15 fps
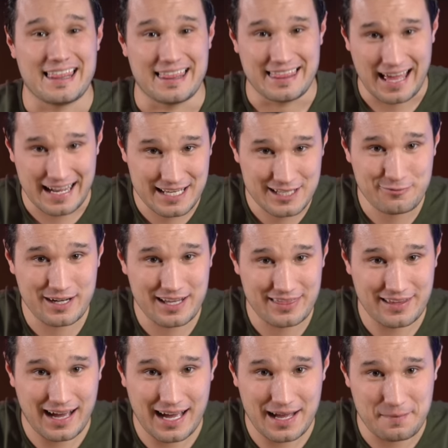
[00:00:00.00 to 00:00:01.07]
That is what I
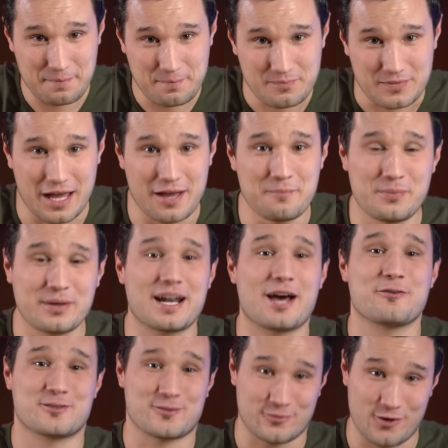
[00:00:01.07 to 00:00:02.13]
thought, but I was